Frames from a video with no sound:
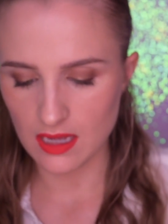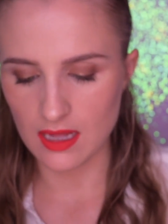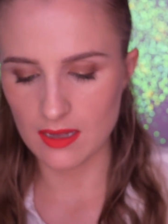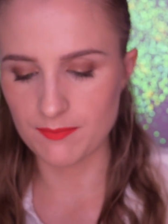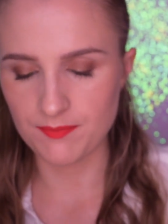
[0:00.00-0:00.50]

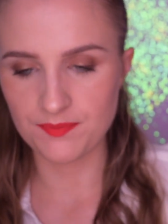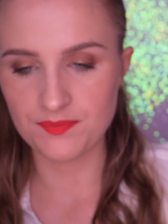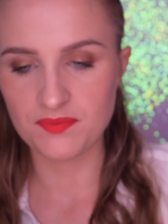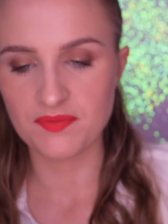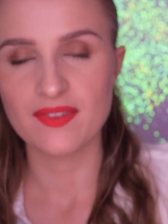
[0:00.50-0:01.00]

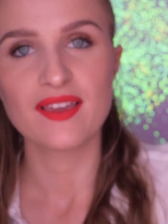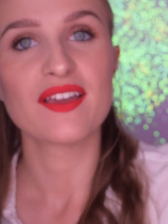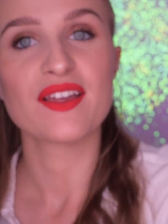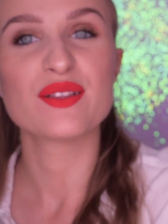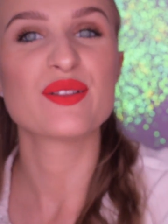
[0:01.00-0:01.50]

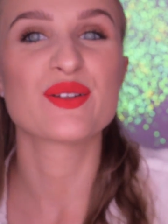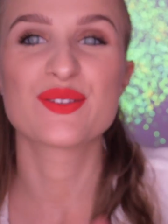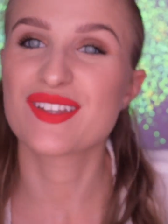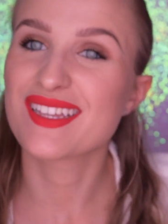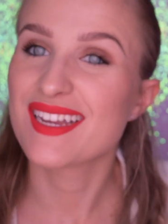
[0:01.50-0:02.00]
It
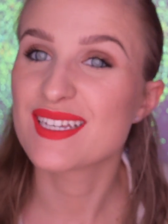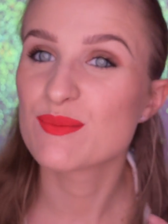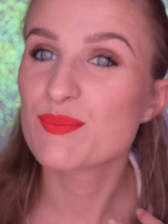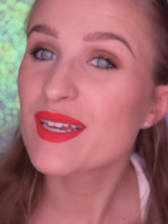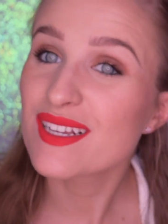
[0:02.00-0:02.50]
looks really
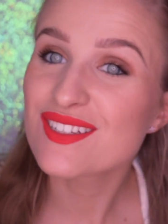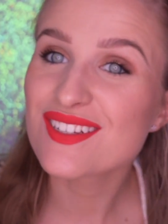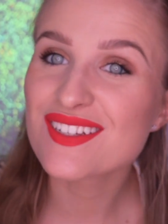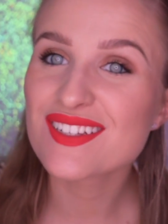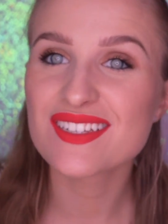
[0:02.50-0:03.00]
nice in
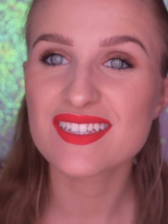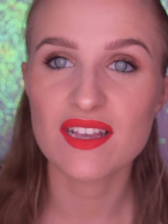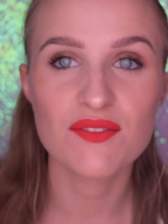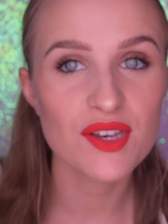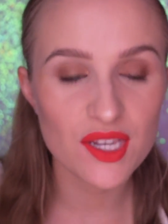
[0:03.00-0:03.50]
pictures,
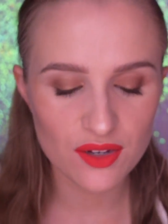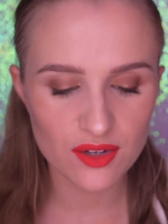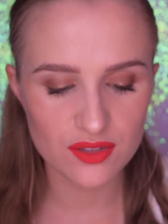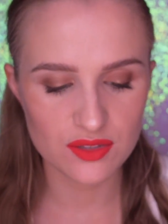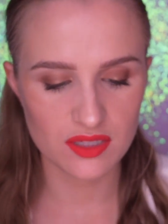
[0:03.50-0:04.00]
like
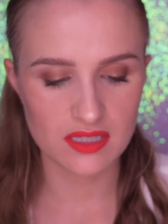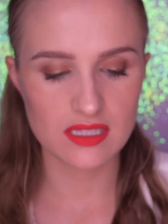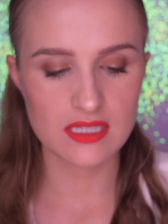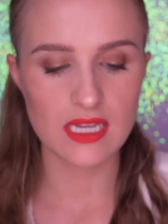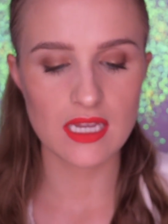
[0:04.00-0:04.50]
video, as you can
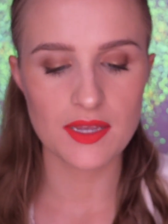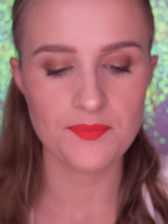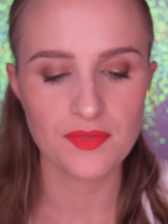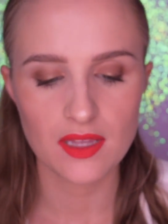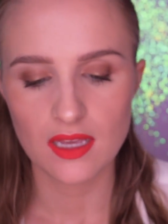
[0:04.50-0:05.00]
see.
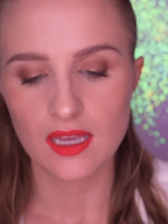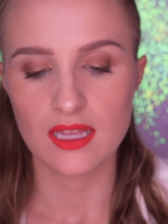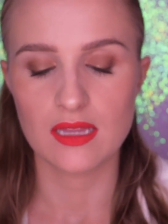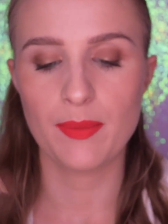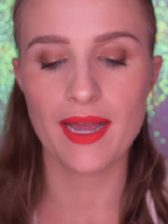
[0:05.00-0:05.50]

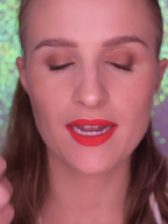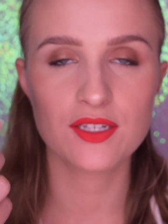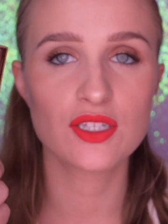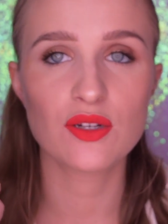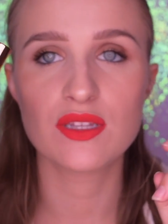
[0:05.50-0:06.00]
The
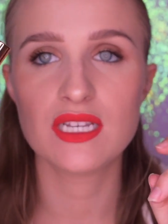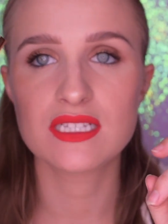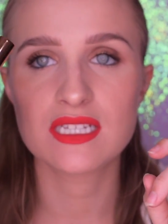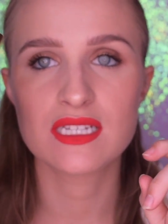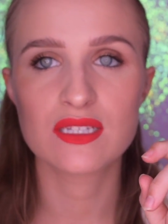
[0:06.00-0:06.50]
packaging on
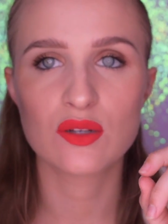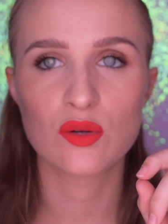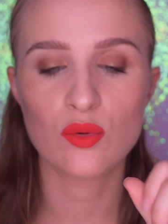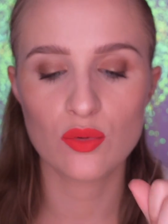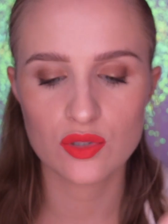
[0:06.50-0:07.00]
these is
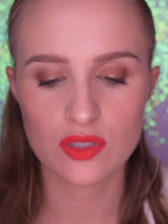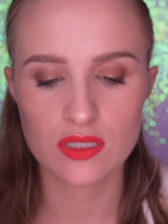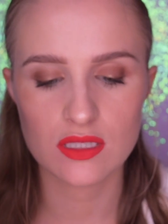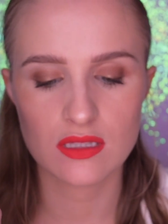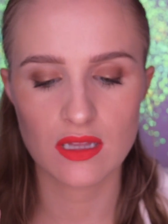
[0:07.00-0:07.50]

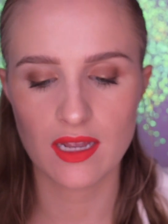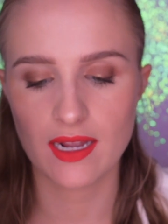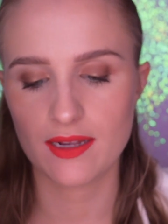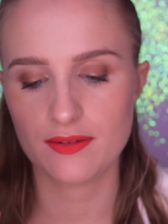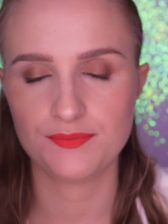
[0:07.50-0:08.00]
gorgeous.
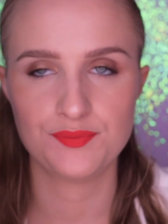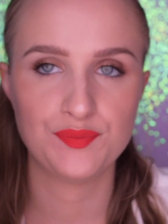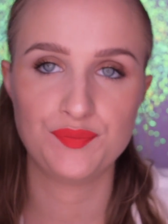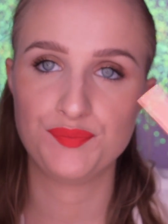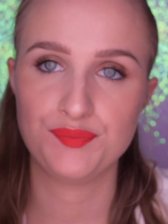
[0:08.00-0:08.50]
Like,
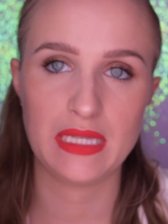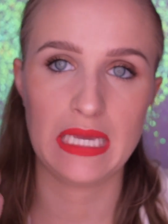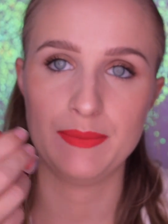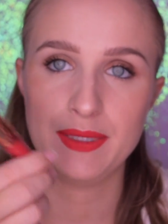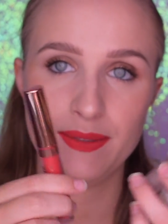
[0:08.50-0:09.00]

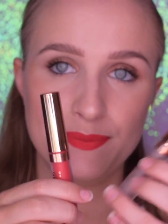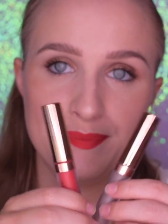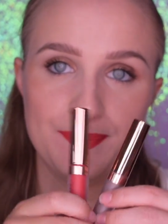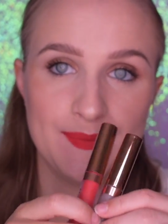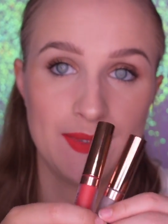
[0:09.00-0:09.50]
I mean,
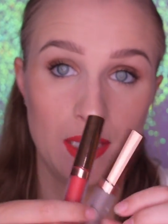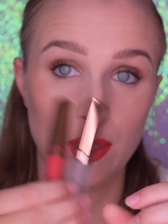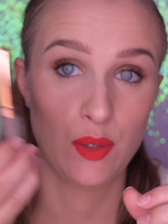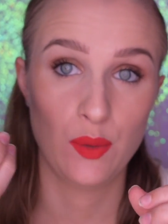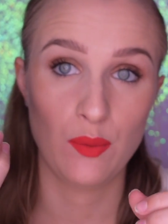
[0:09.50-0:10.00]

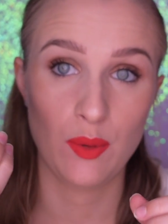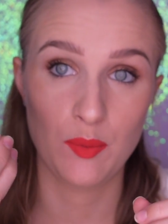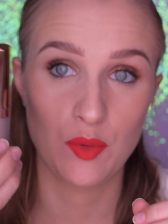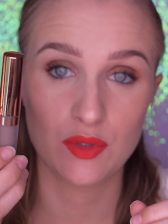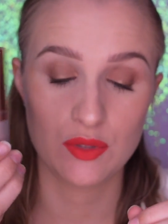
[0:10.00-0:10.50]
what
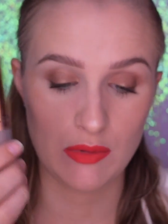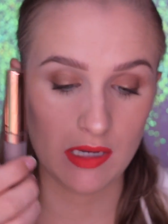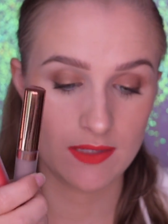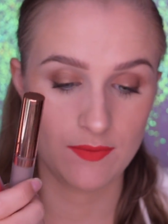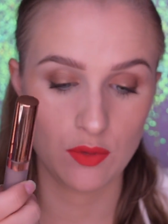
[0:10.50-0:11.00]
more could you
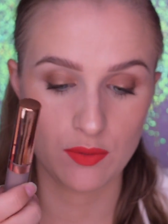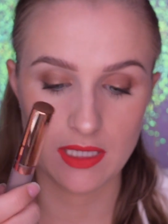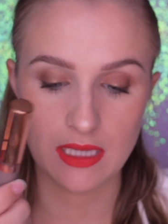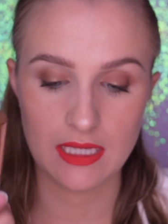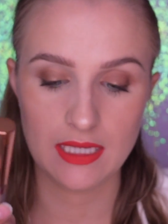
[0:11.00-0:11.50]
ask for,
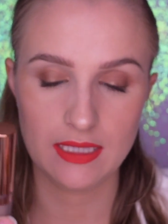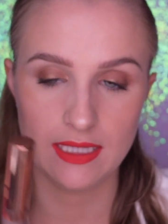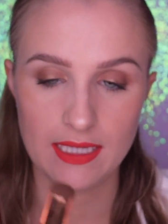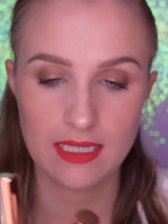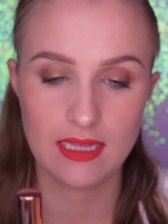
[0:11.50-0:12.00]
really?
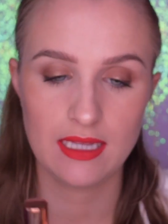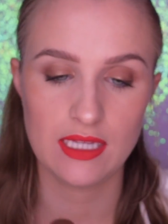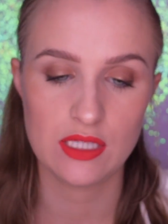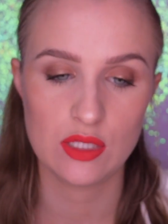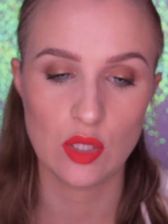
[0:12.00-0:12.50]
Like,
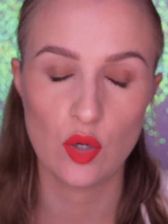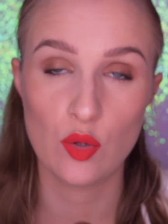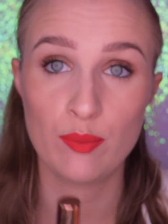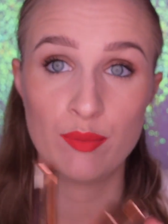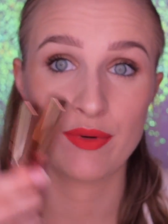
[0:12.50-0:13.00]
they're
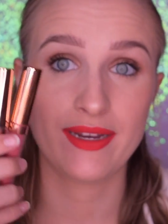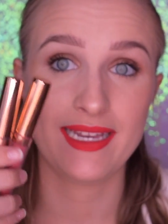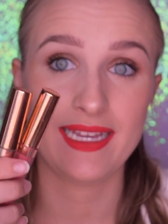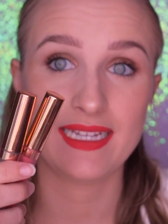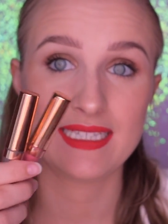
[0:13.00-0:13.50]
so
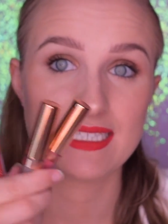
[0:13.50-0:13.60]
pretty.